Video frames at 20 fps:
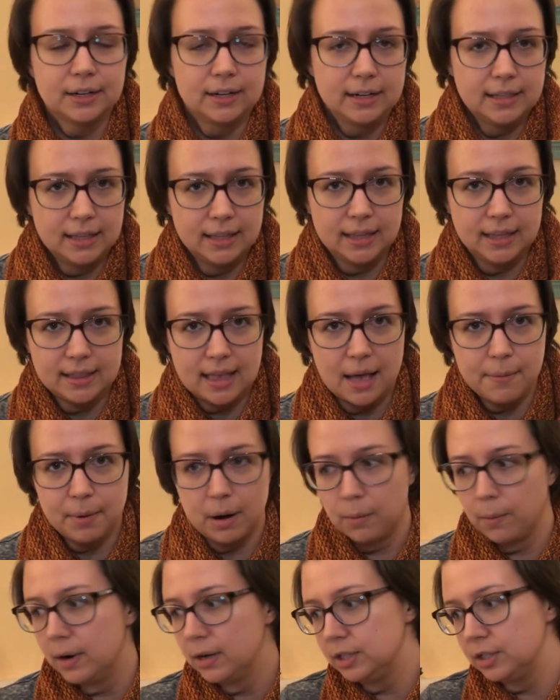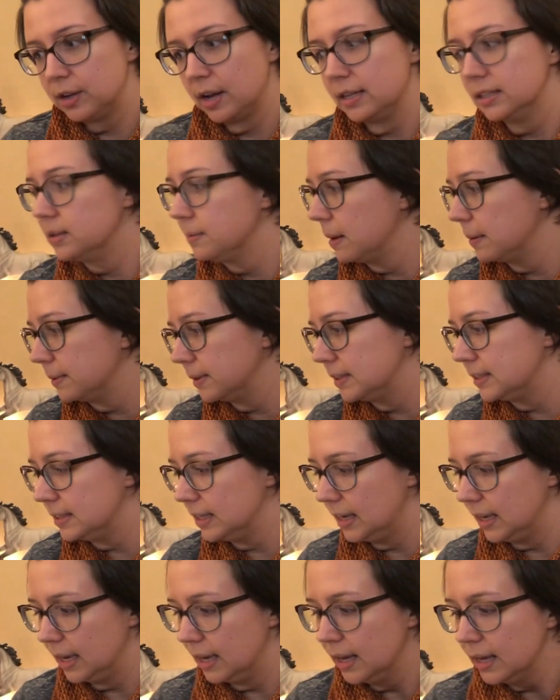or anything like that, but I wanted you guys to be able to
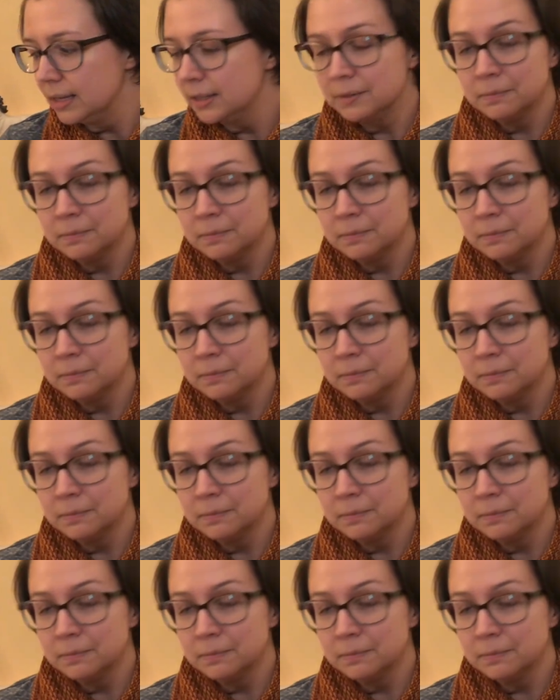see